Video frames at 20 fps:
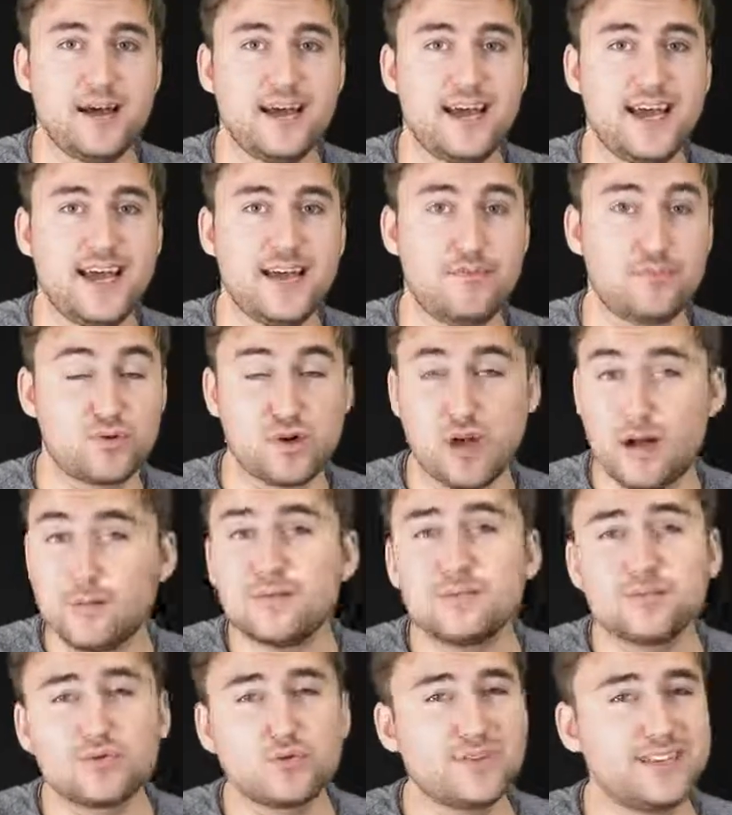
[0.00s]
I had
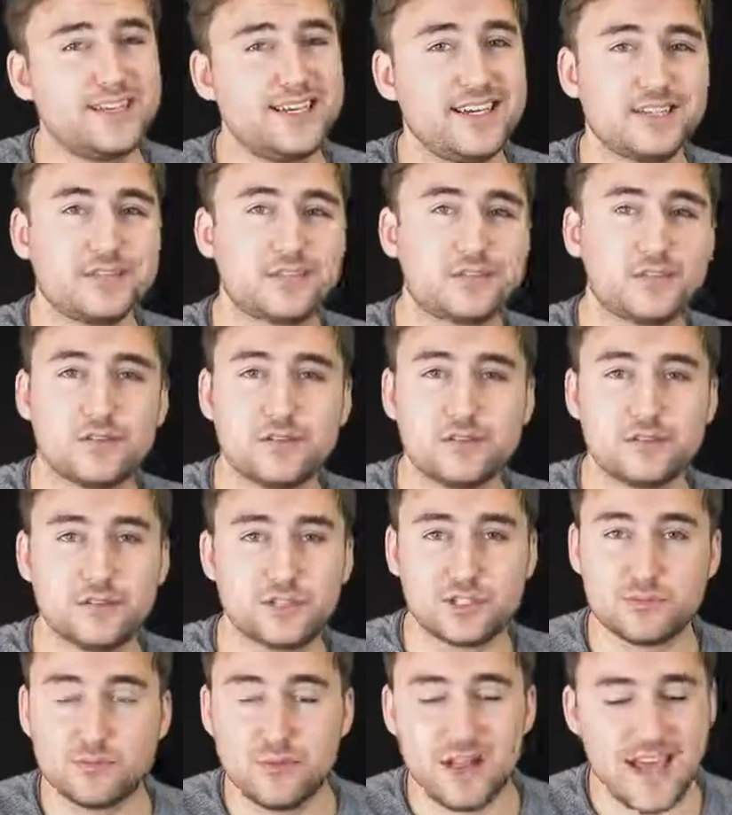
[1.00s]
problems with the external
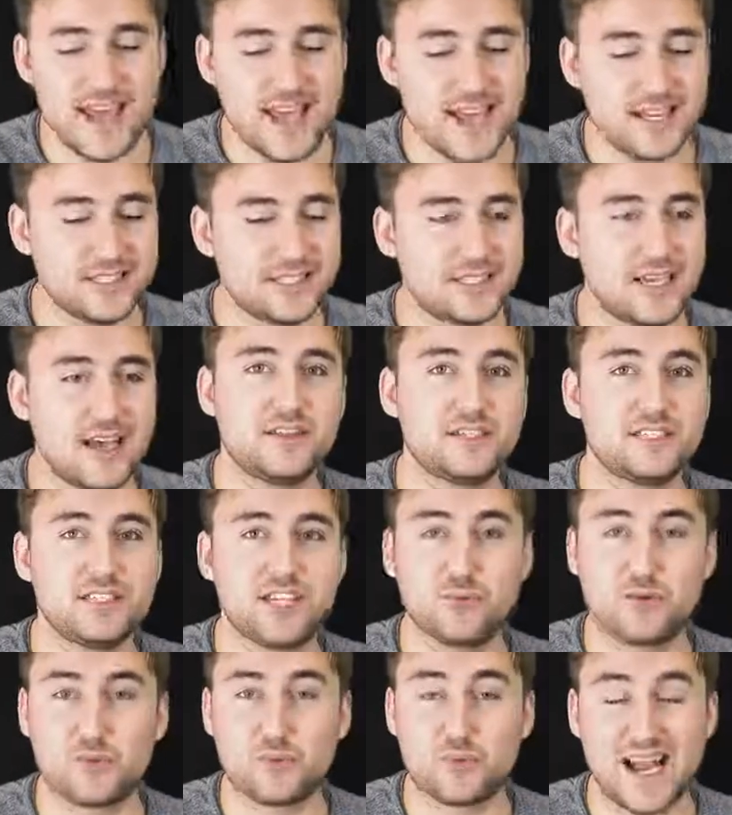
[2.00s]
displays. This
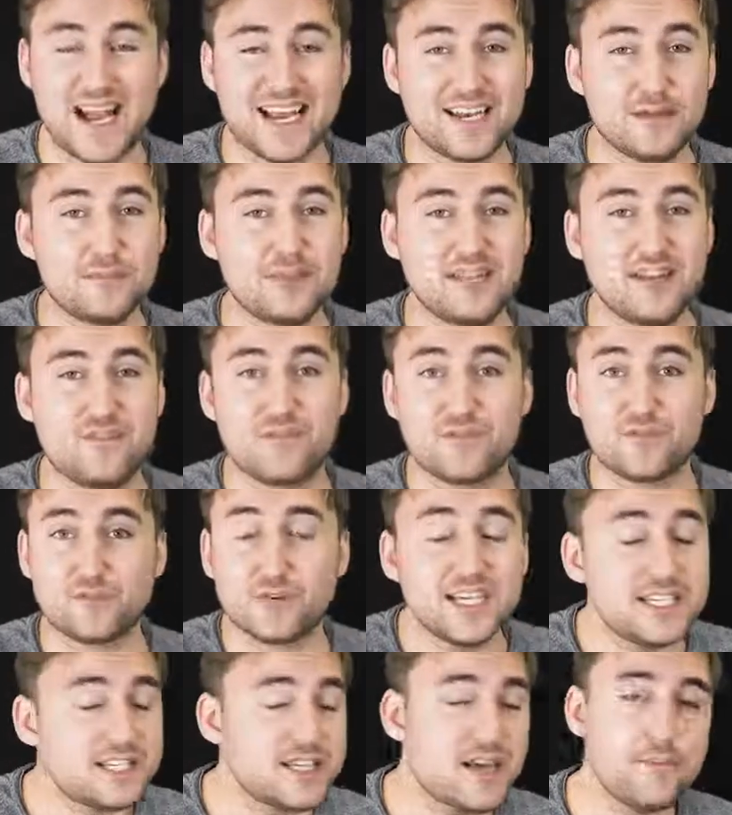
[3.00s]
thing would randomly
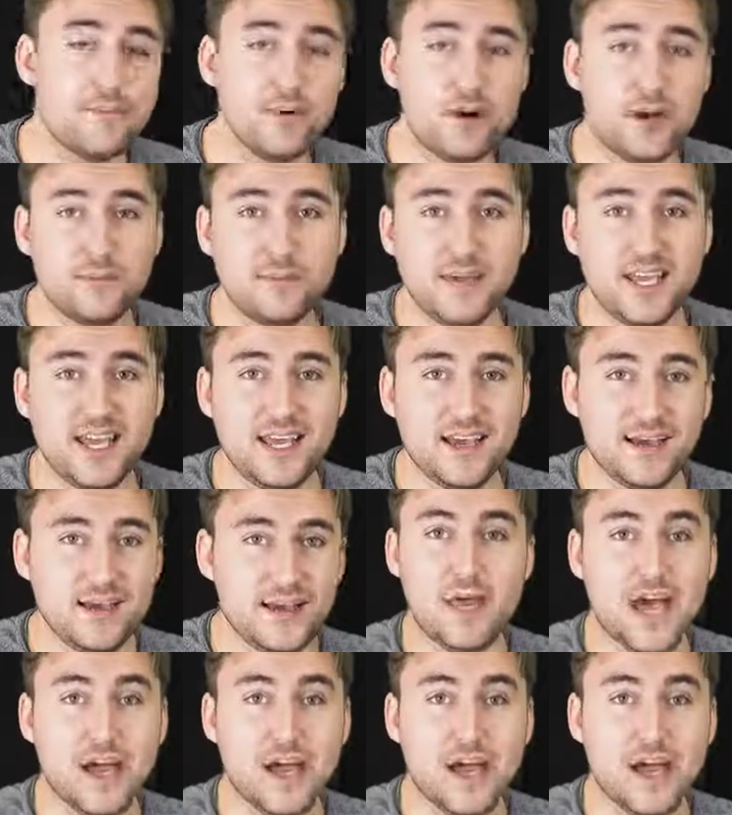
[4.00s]
freeze up on me.